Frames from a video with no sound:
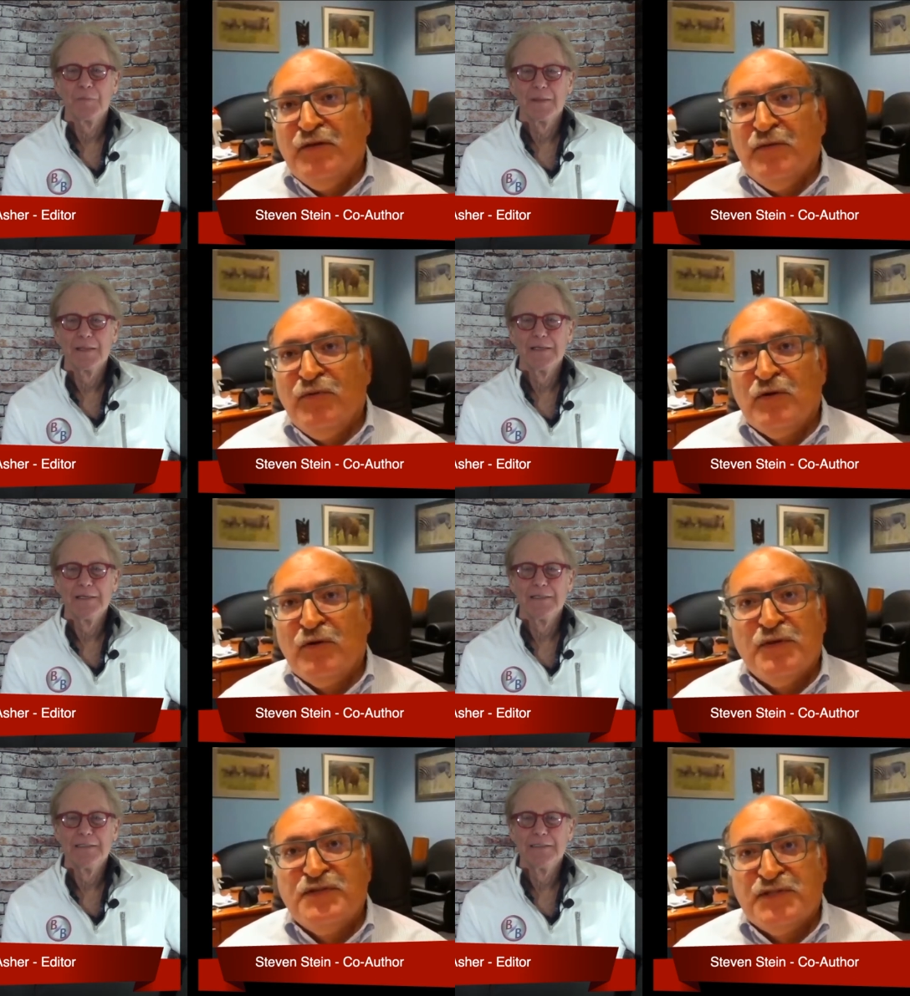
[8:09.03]
Speaker 1: in the
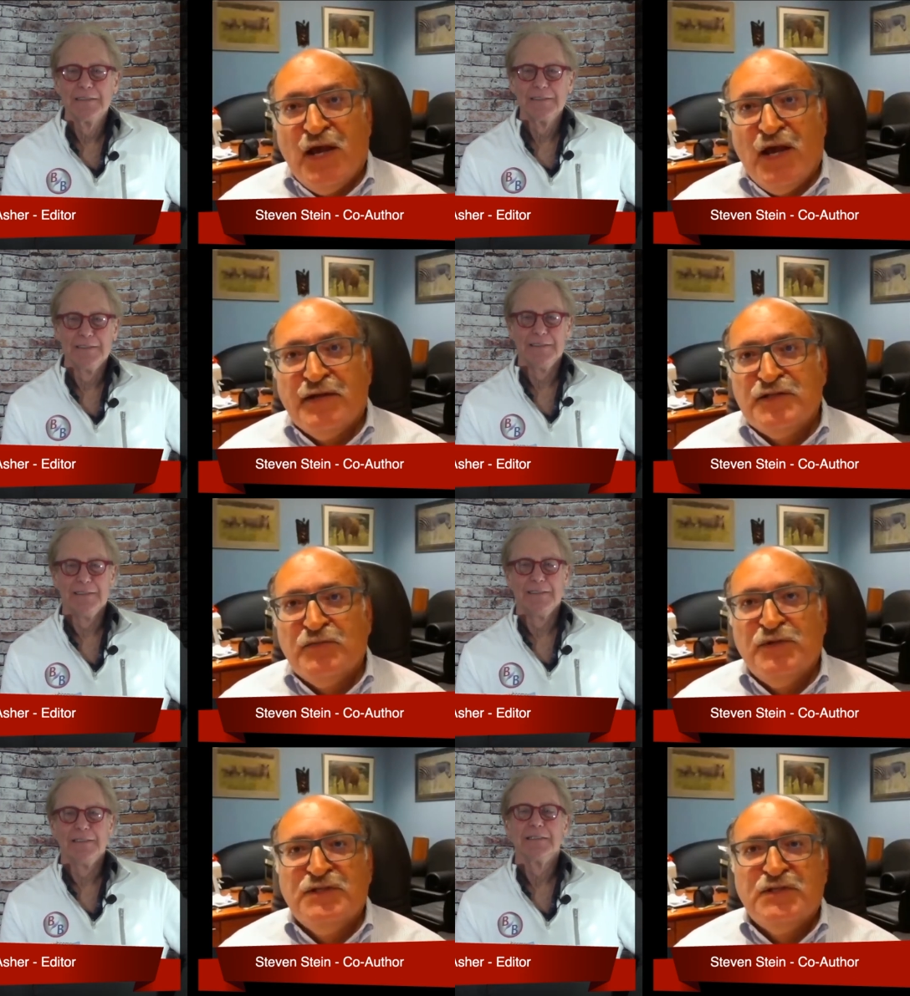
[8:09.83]
book with
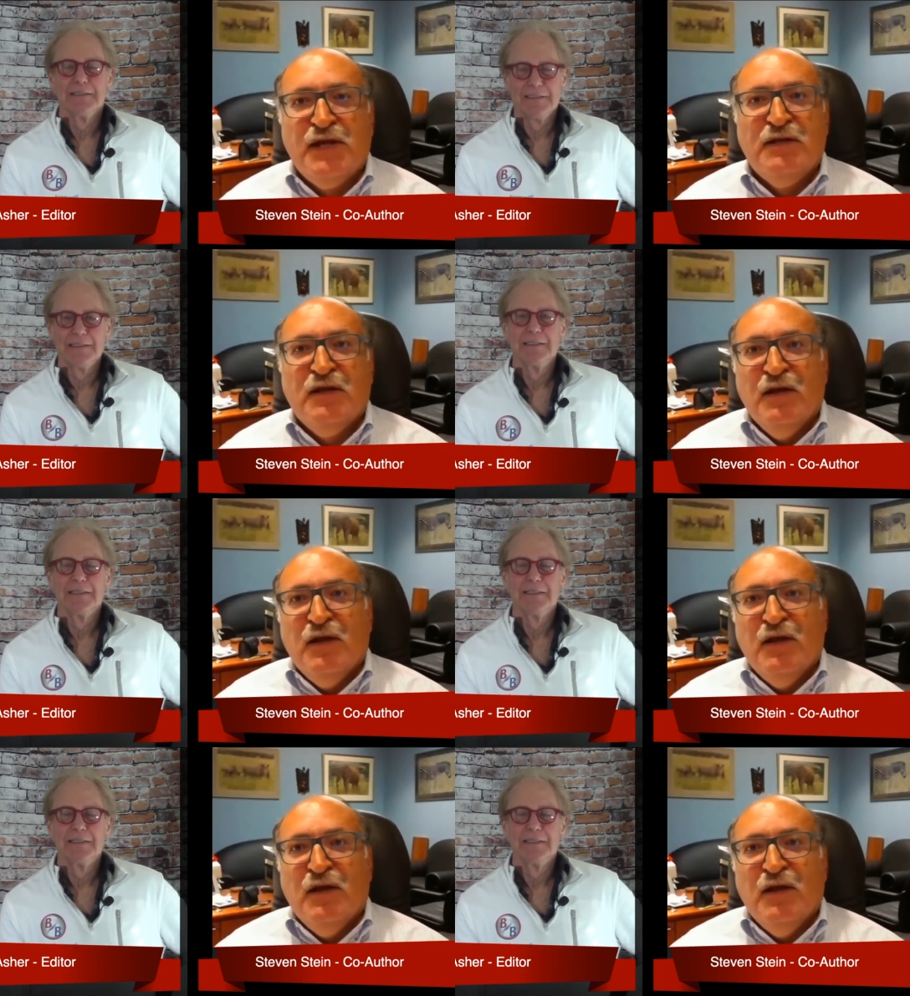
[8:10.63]
science. We cite